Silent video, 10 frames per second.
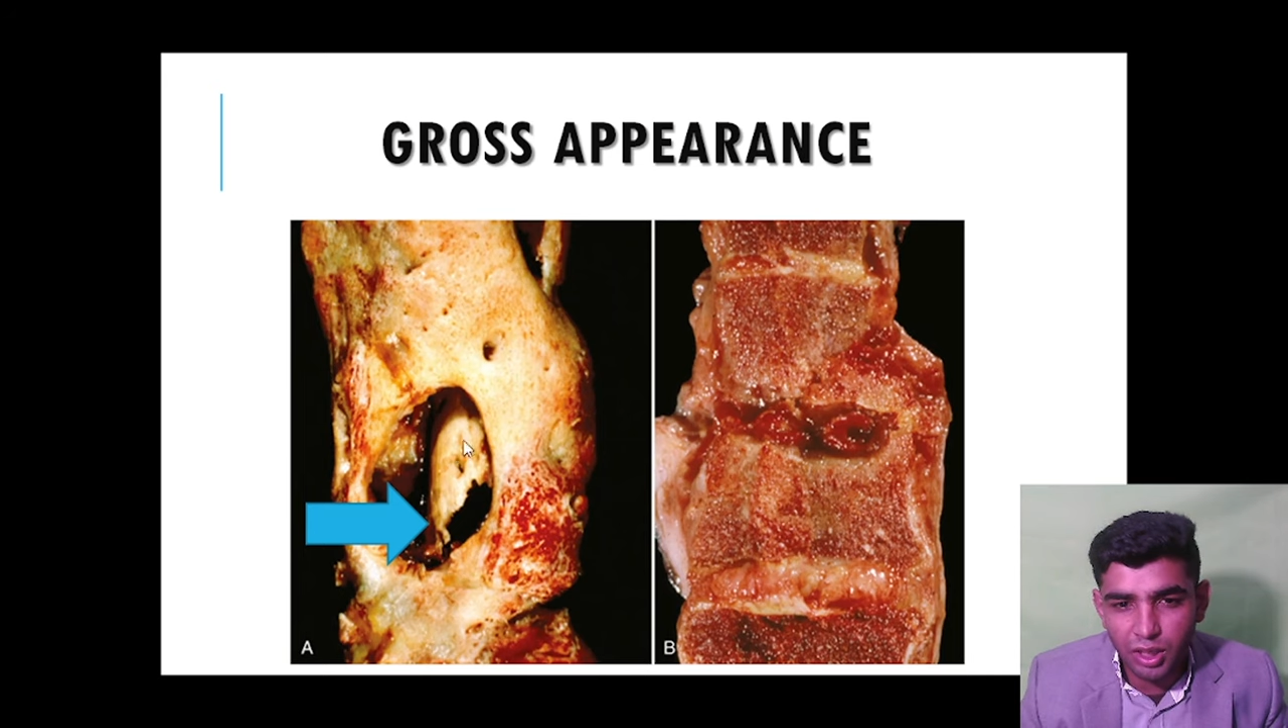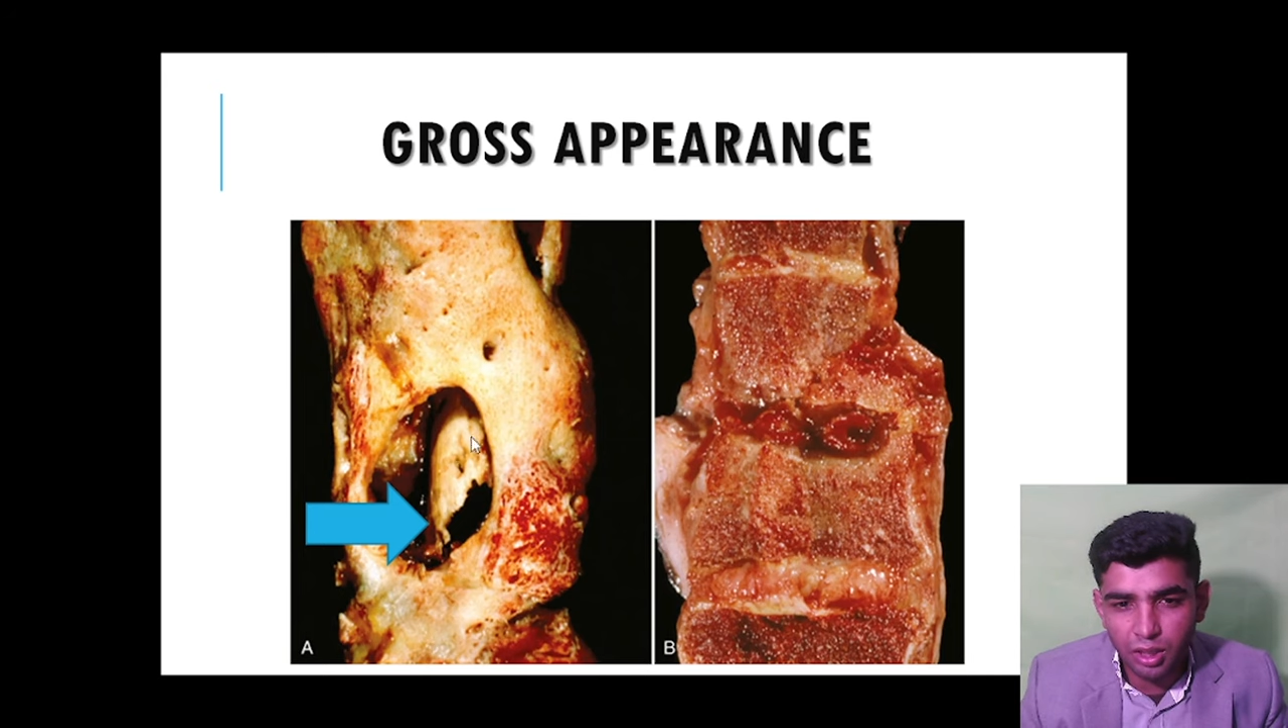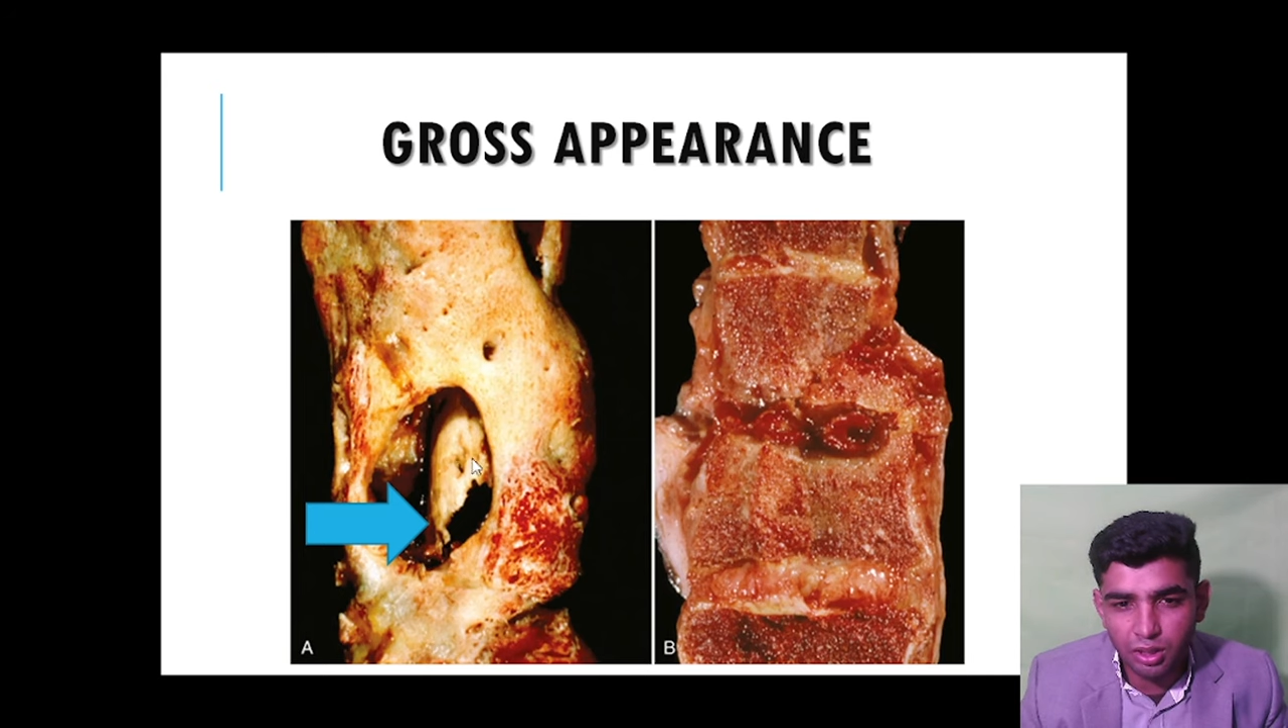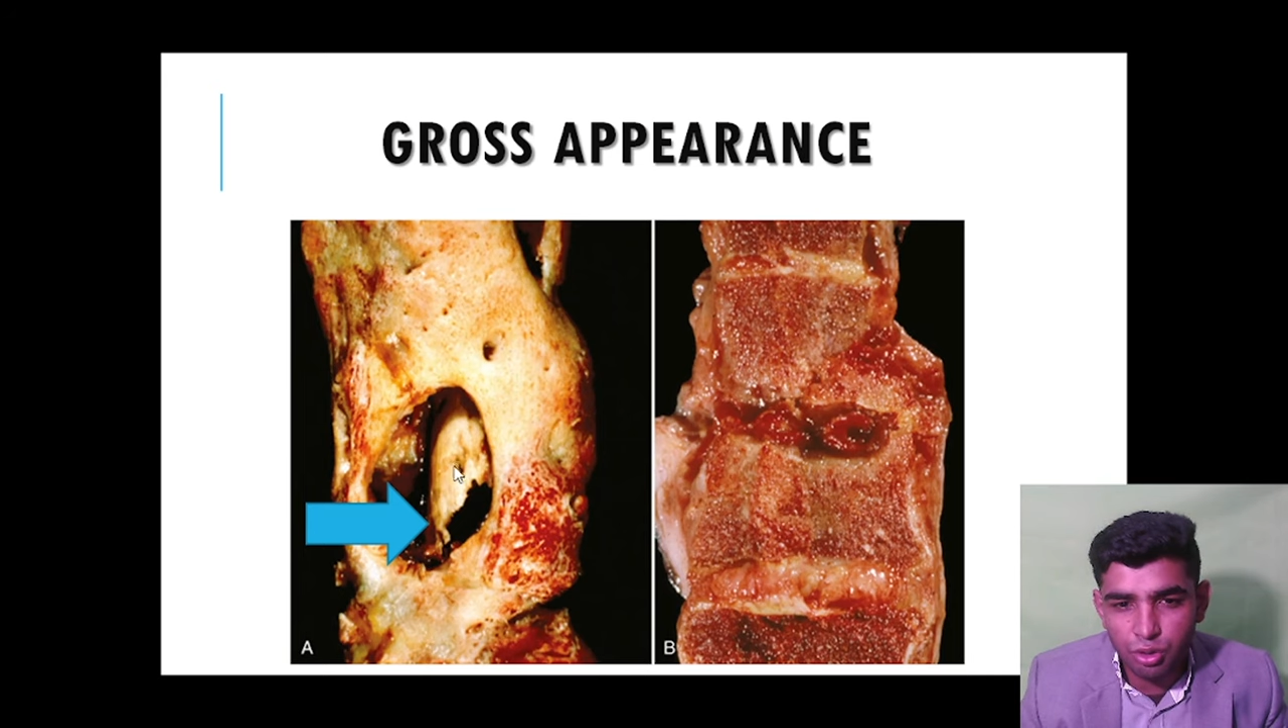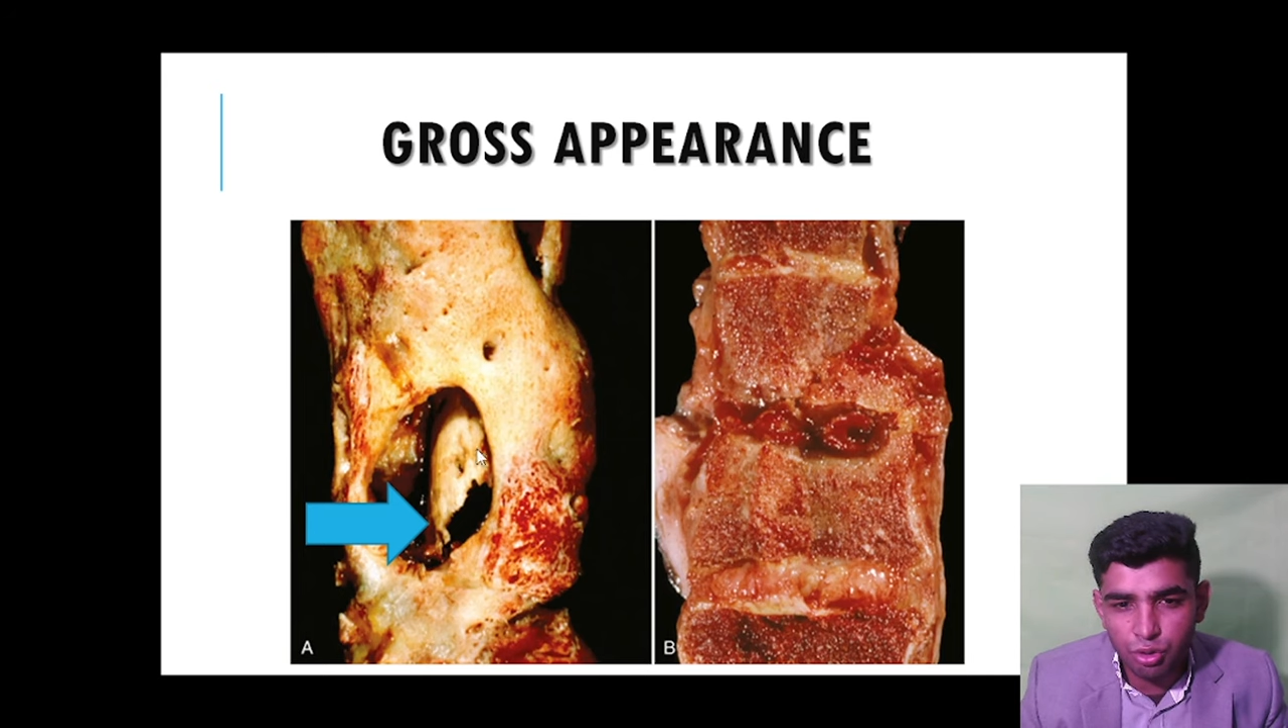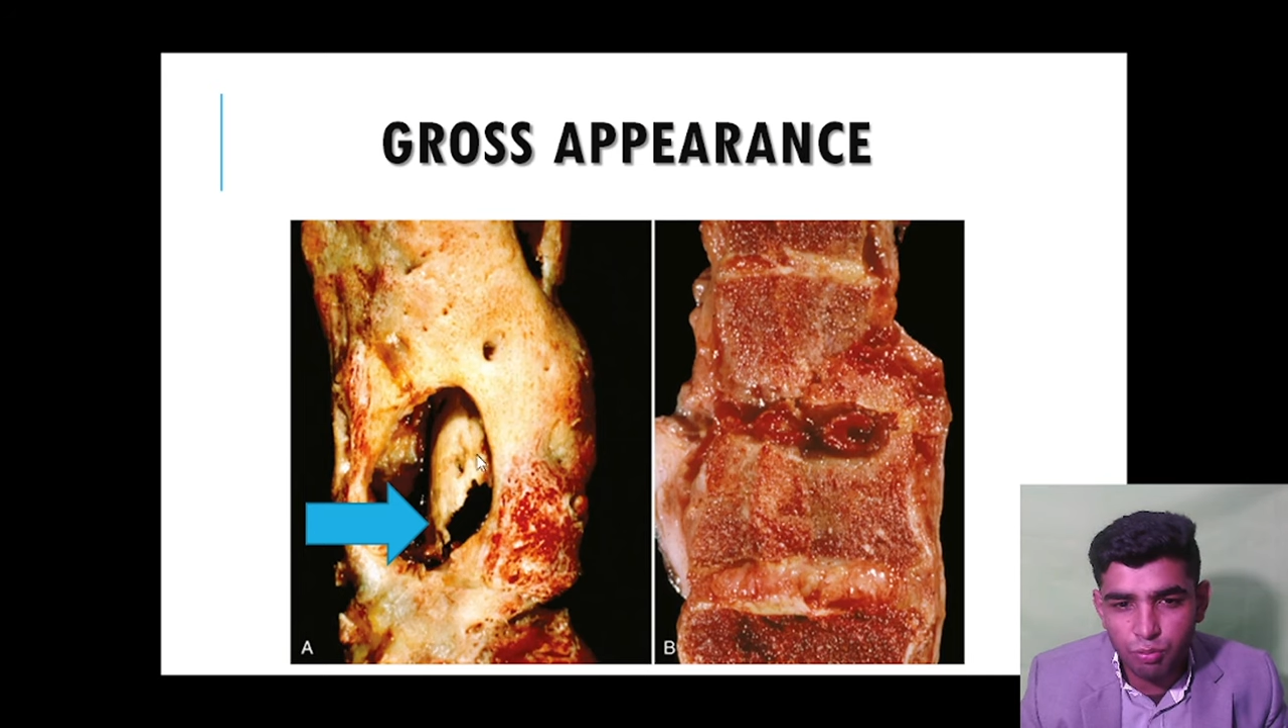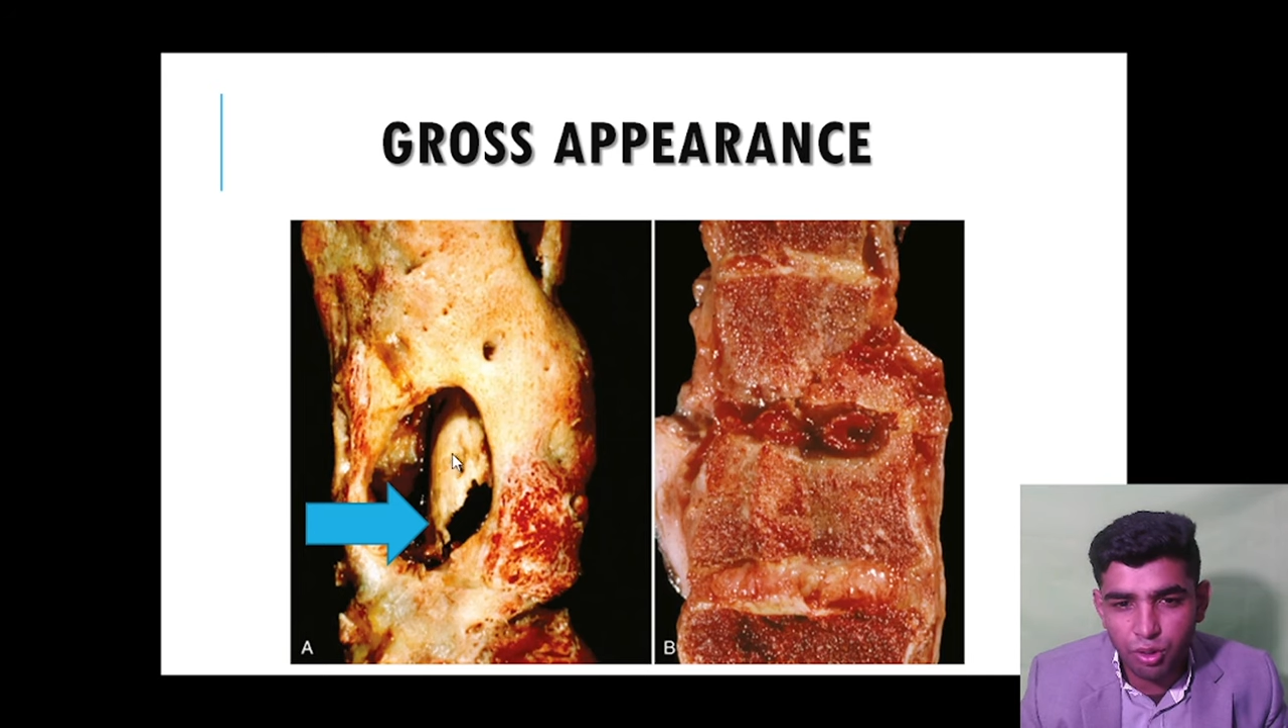and the new